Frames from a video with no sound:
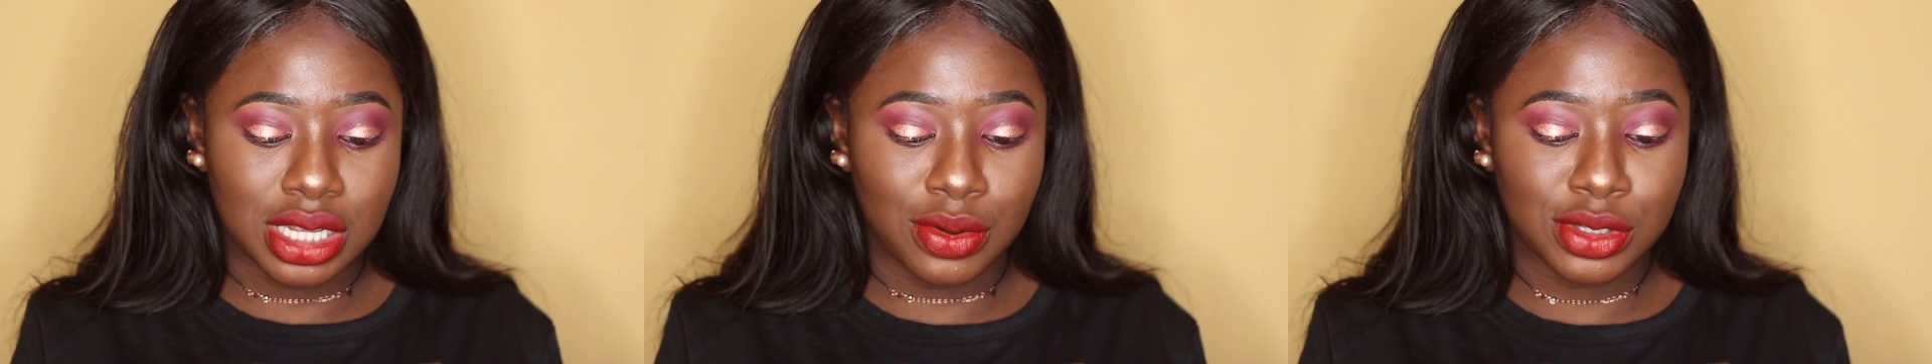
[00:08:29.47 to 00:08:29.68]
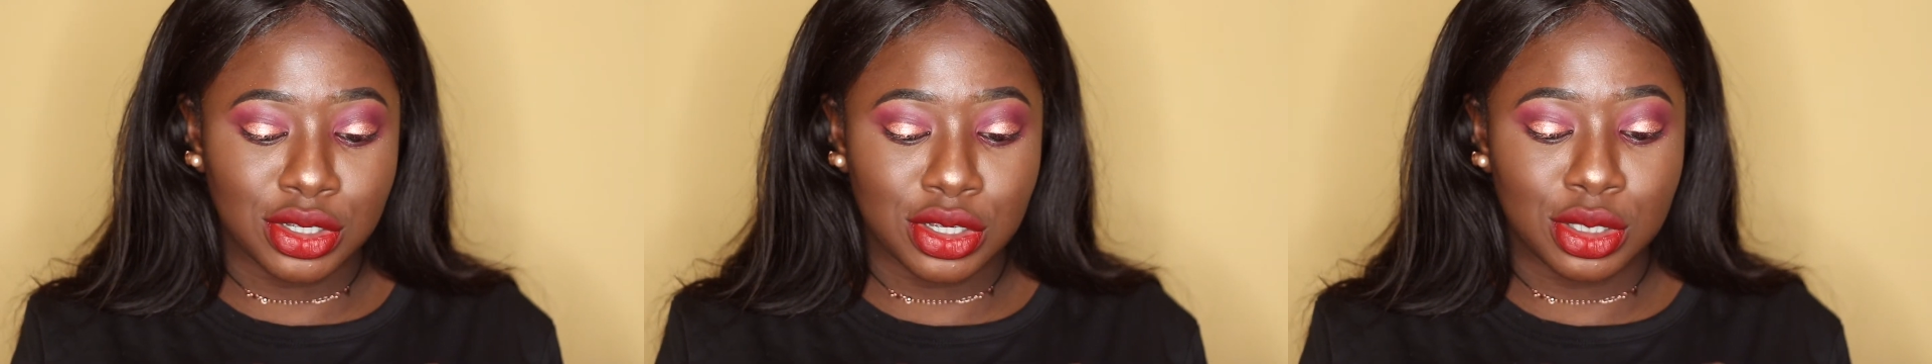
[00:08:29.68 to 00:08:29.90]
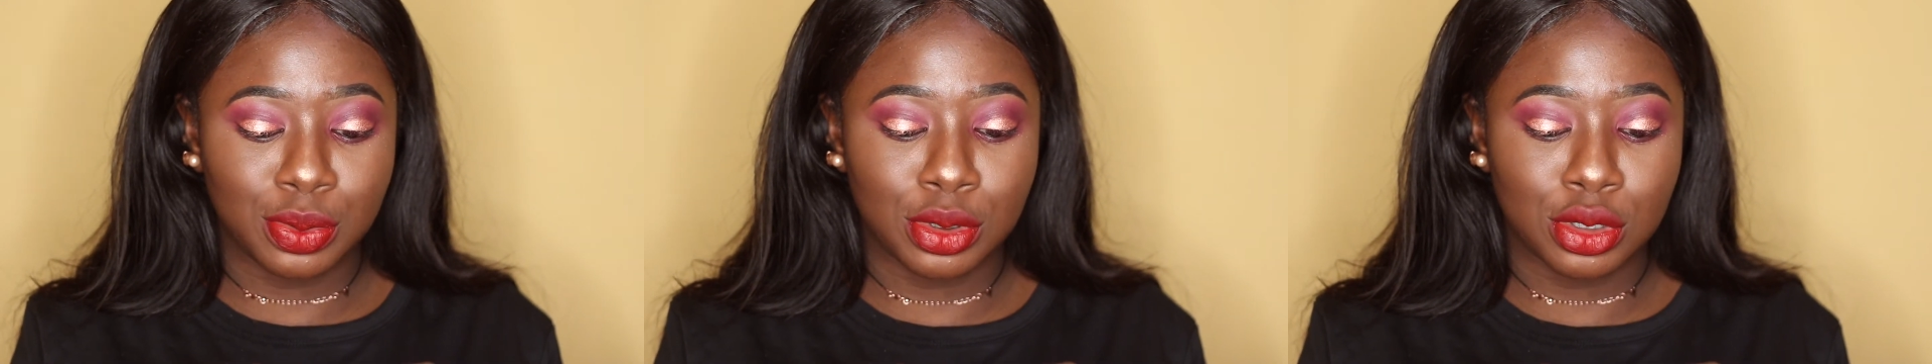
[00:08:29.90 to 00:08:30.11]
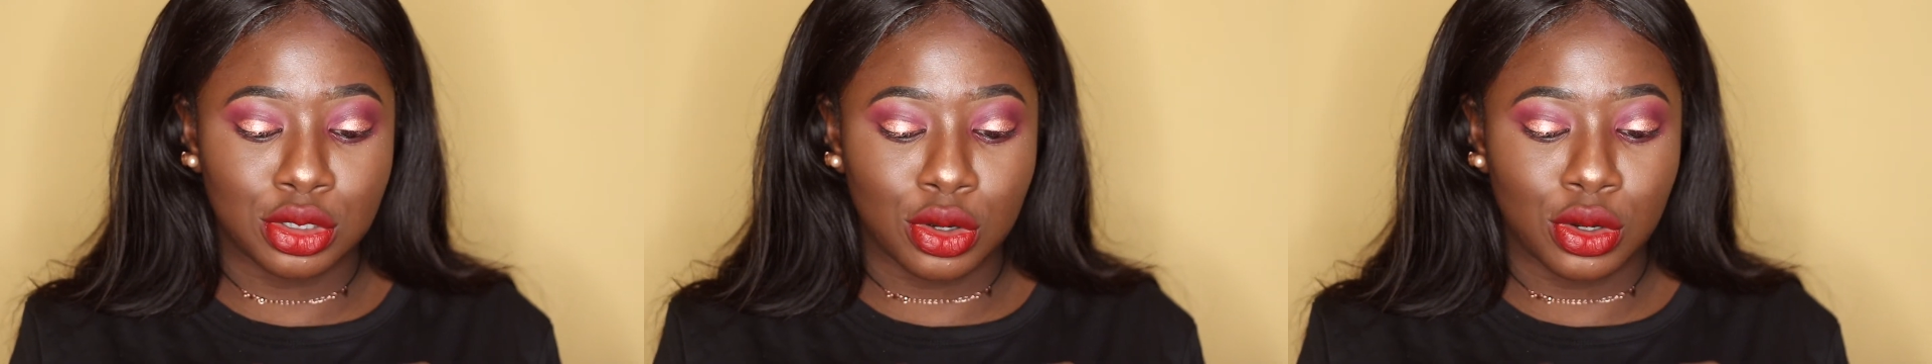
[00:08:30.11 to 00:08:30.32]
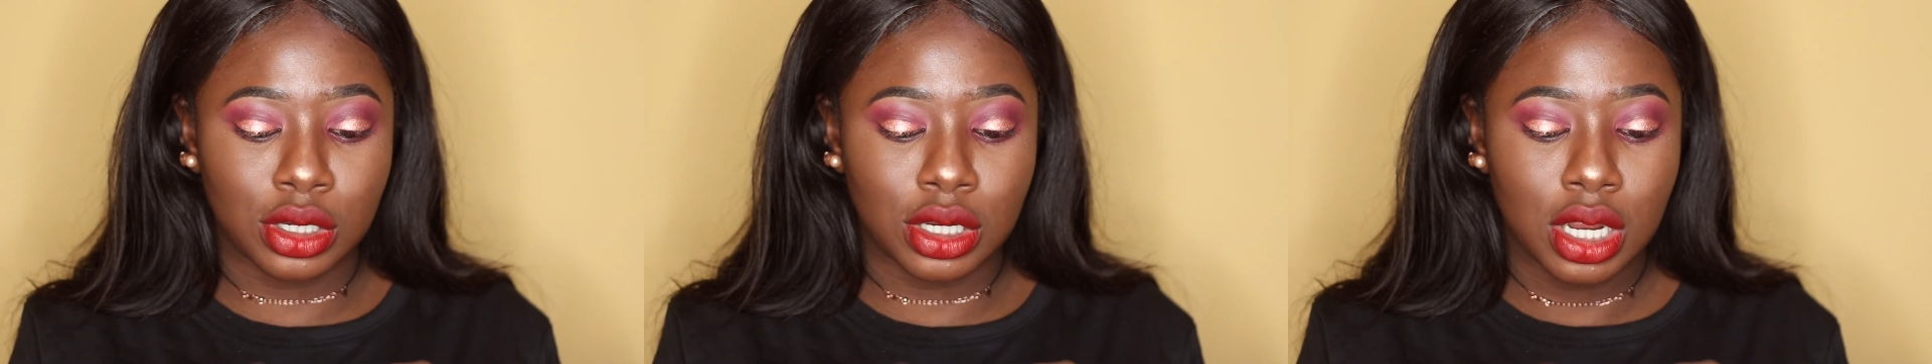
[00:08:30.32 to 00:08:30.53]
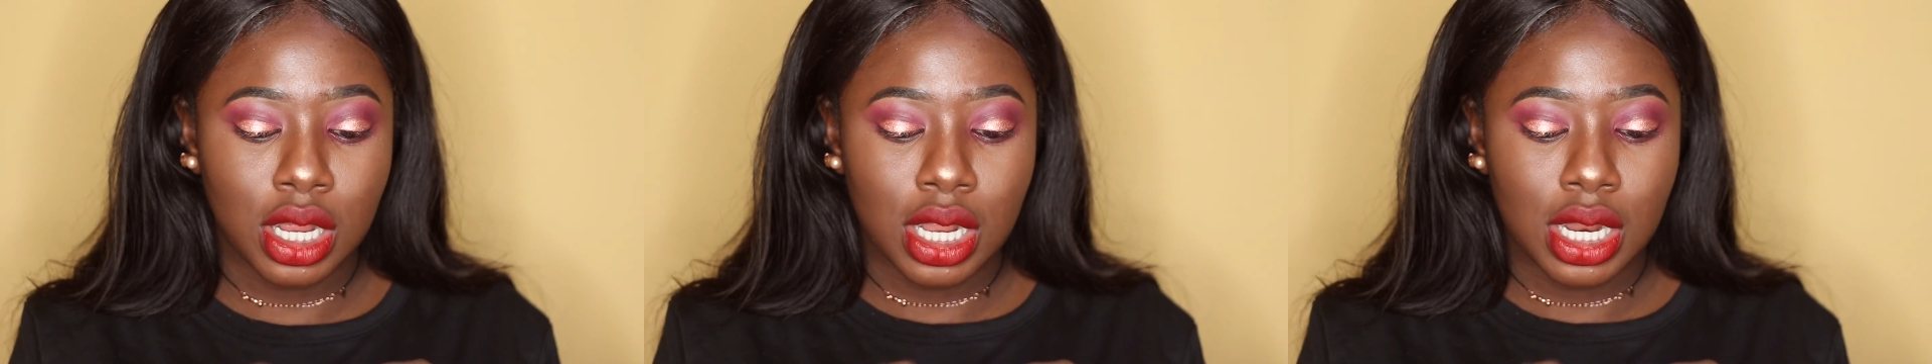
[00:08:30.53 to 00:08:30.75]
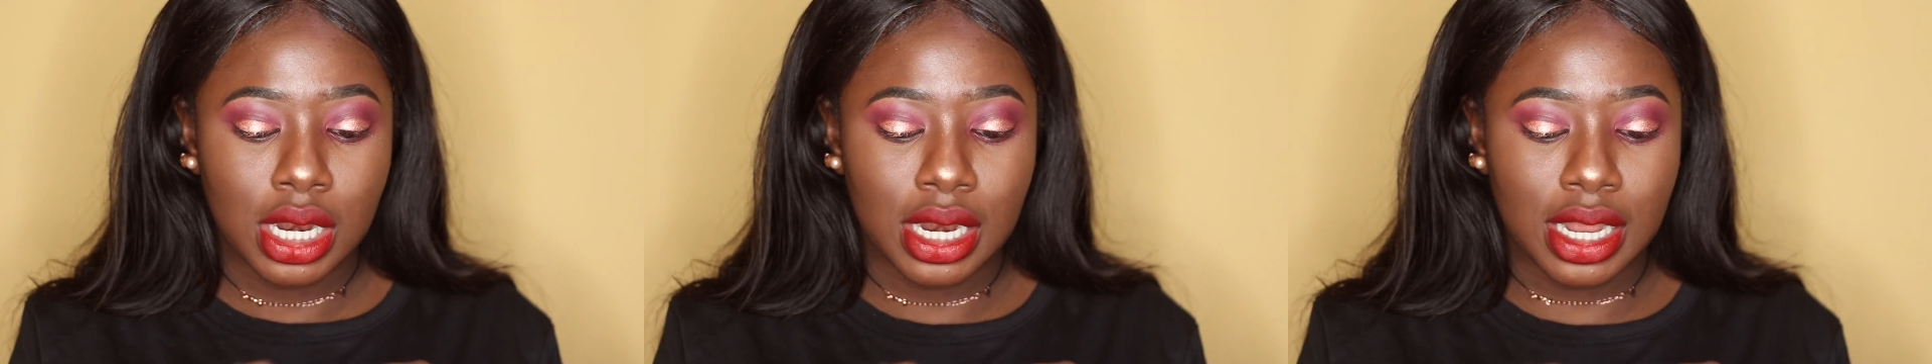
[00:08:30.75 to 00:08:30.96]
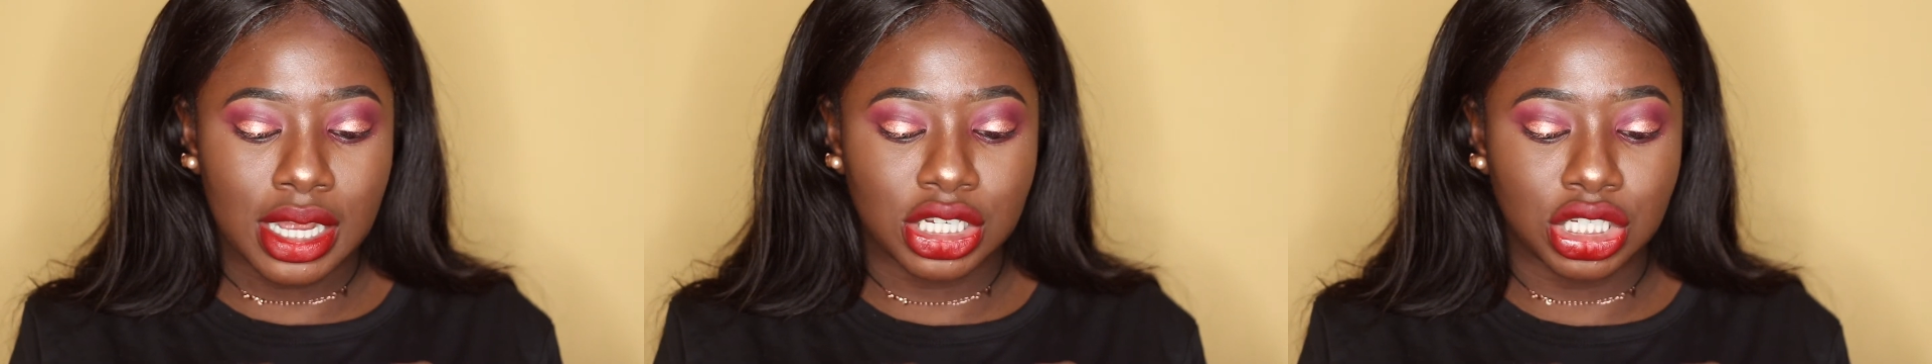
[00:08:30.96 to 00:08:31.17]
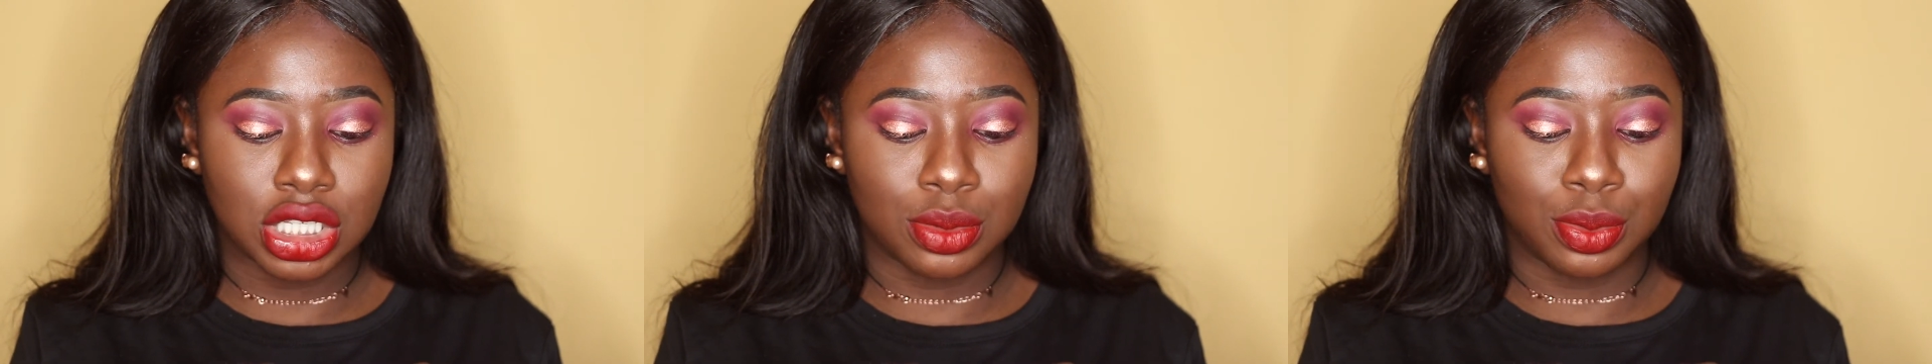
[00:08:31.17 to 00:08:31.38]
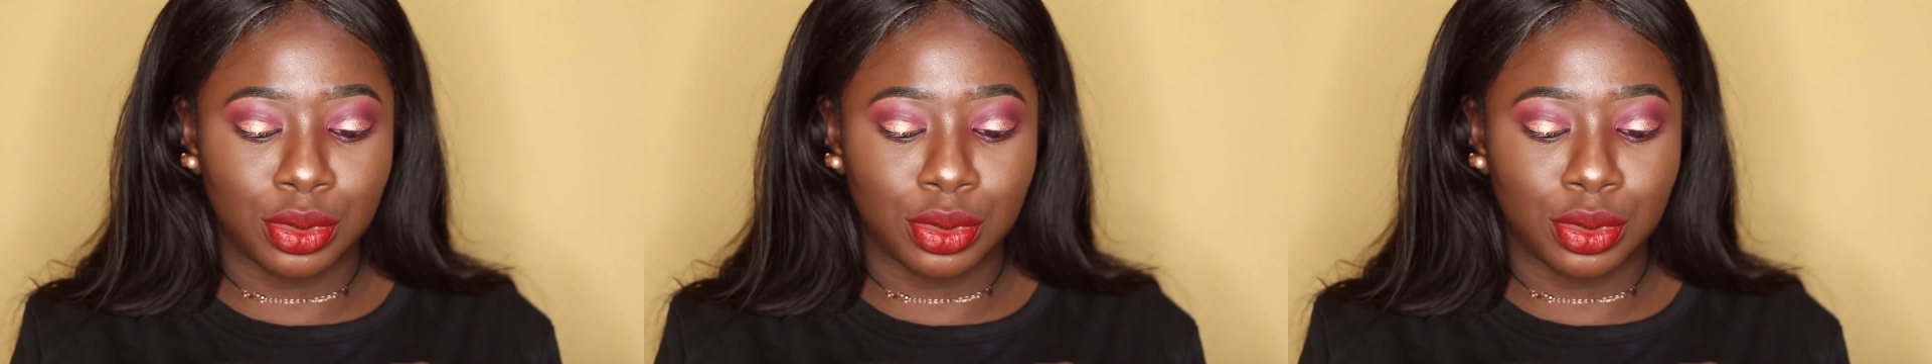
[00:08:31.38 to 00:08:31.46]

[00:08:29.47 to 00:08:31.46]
I was going to put on lashes,